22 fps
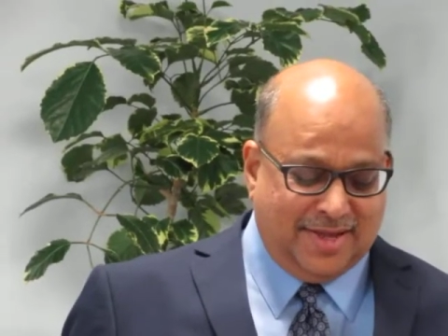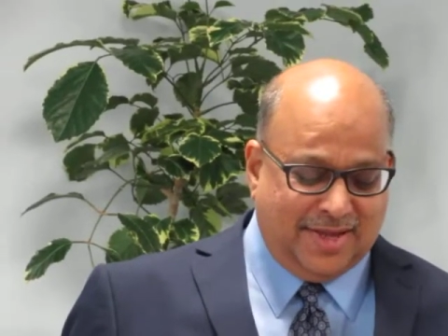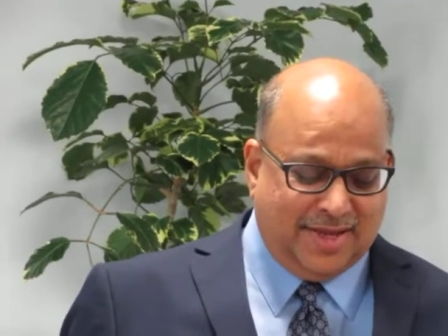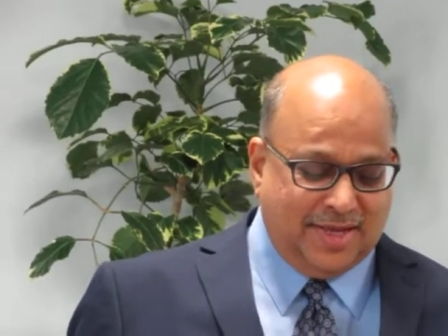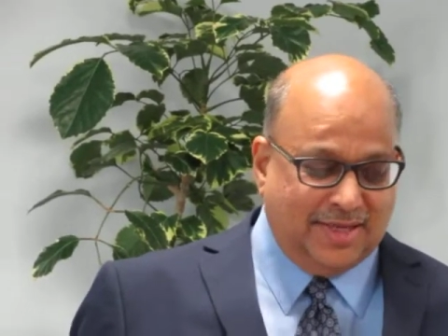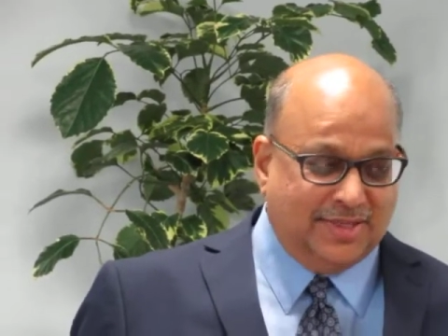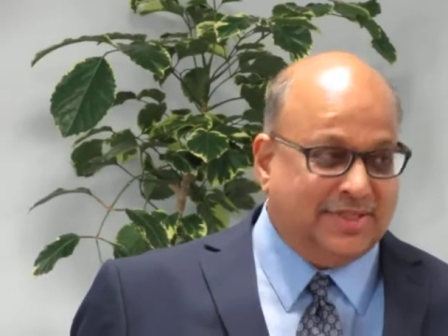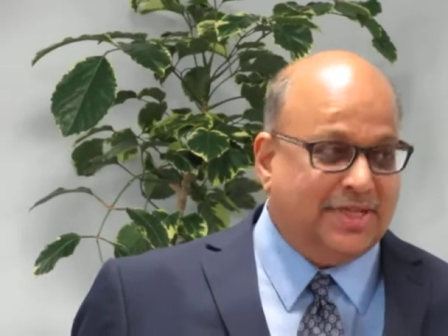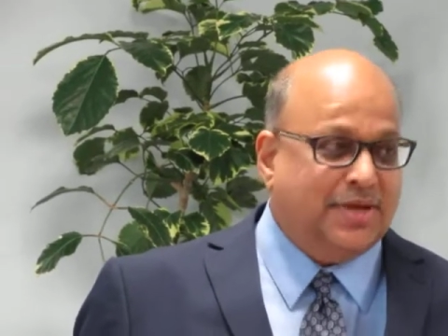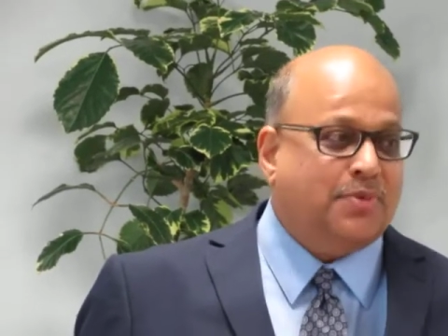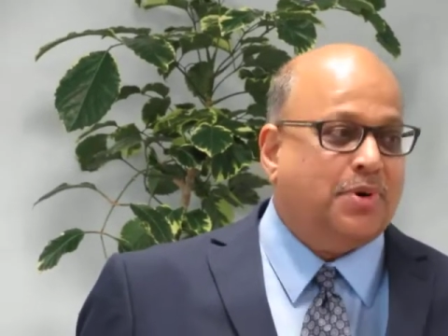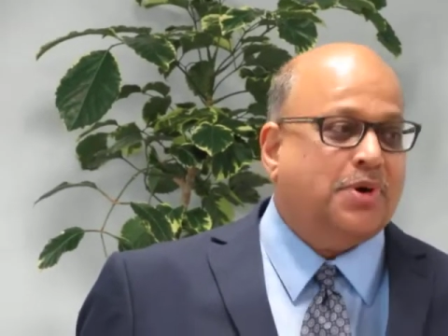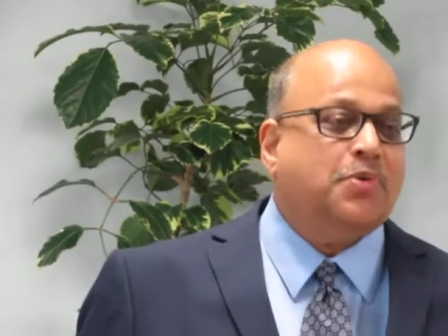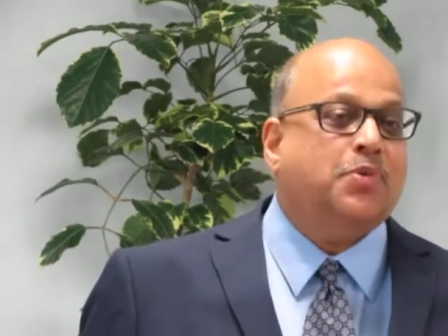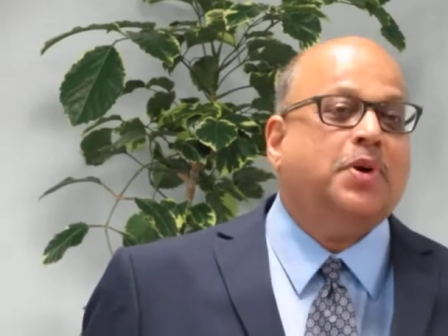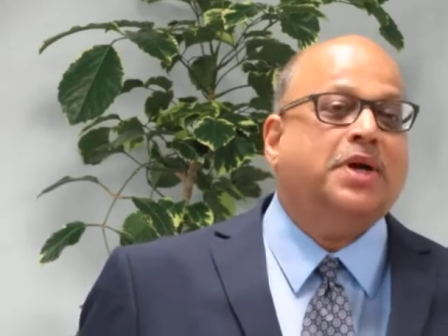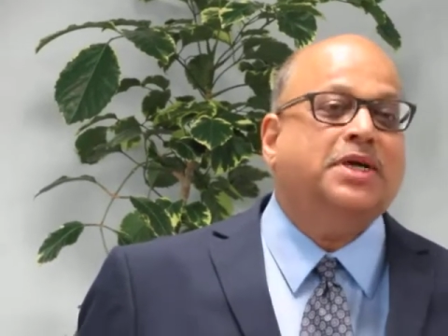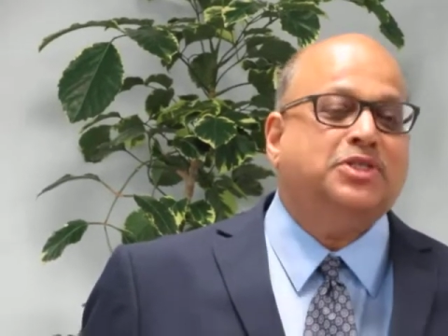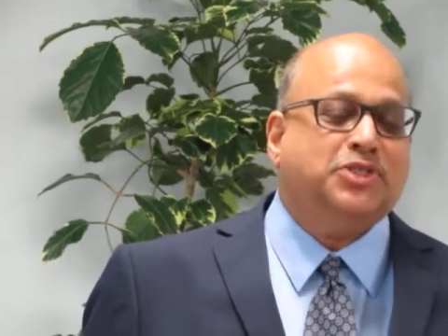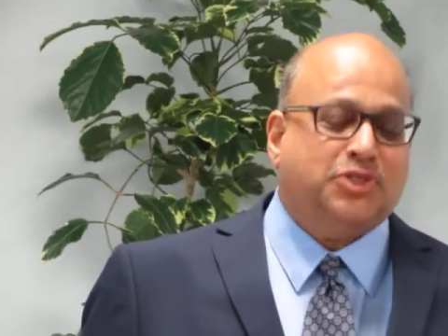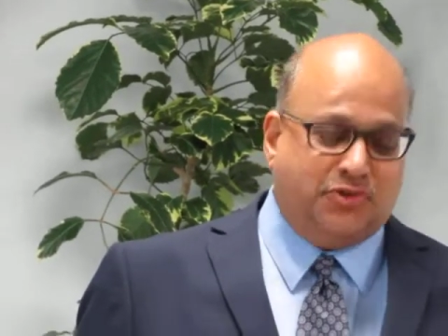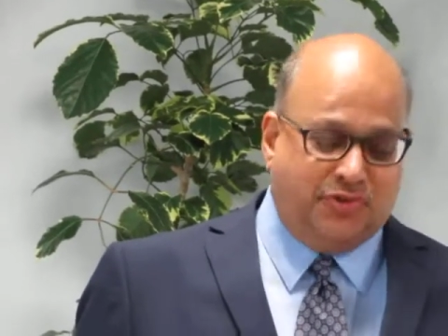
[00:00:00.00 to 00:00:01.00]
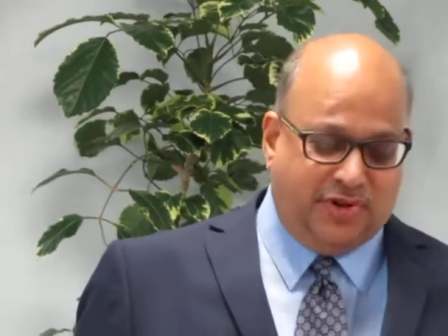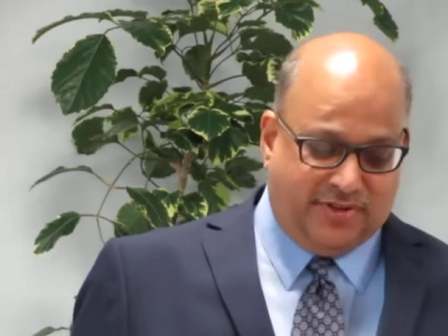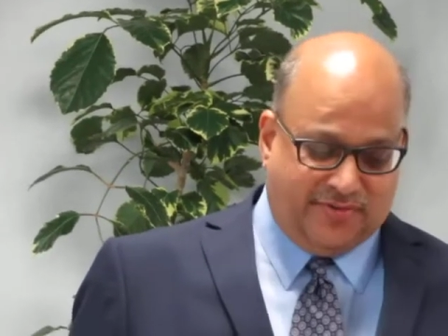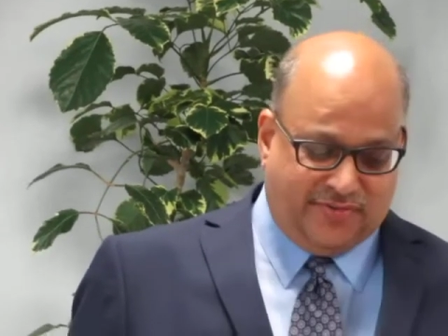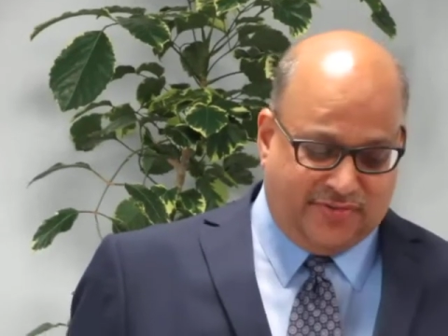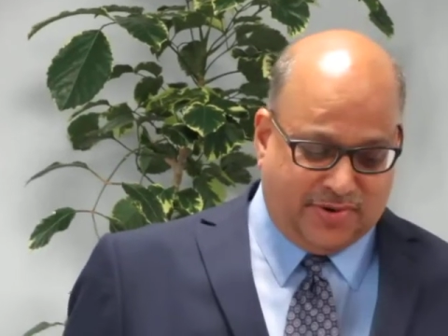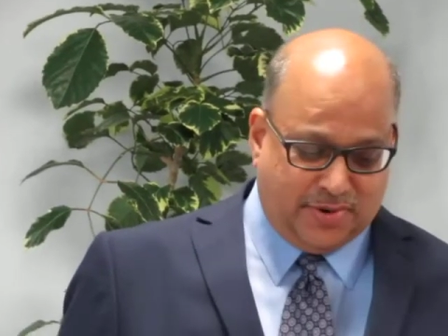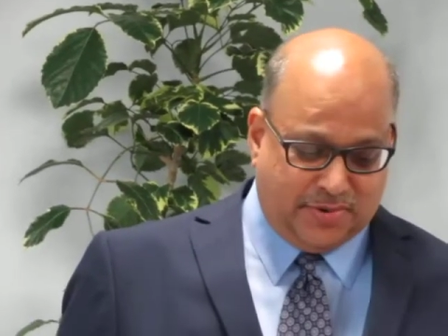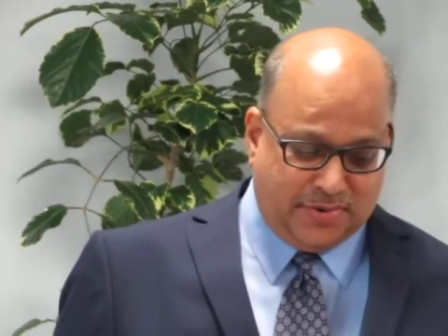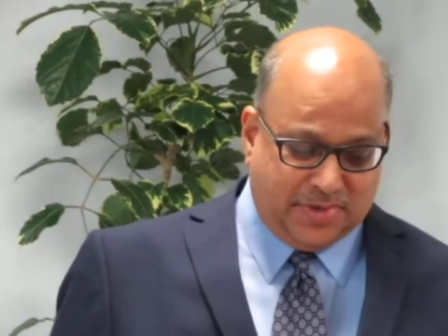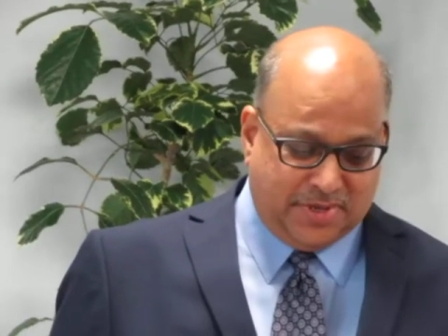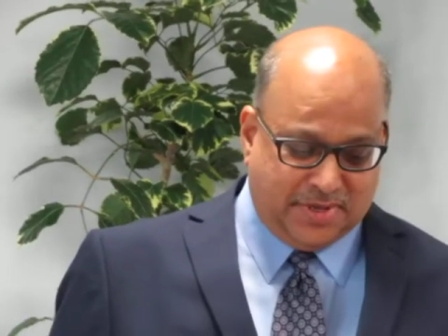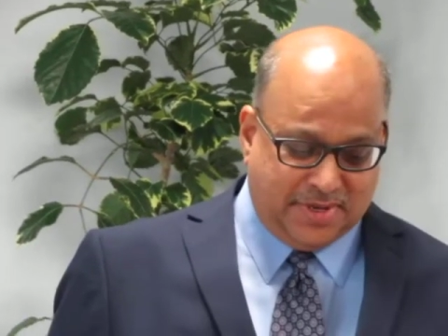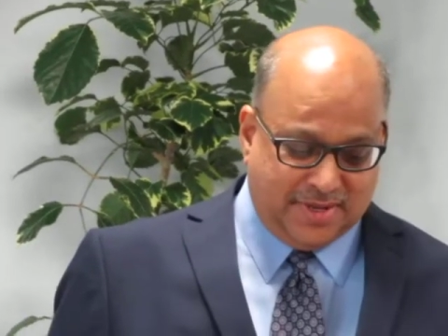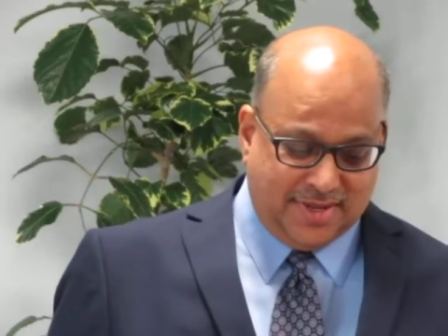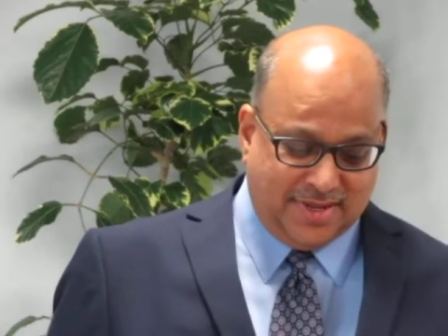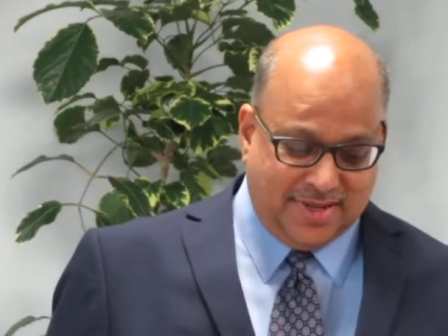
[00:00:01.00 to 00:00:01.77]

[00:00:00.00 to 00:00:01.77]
as they were quite straightforward,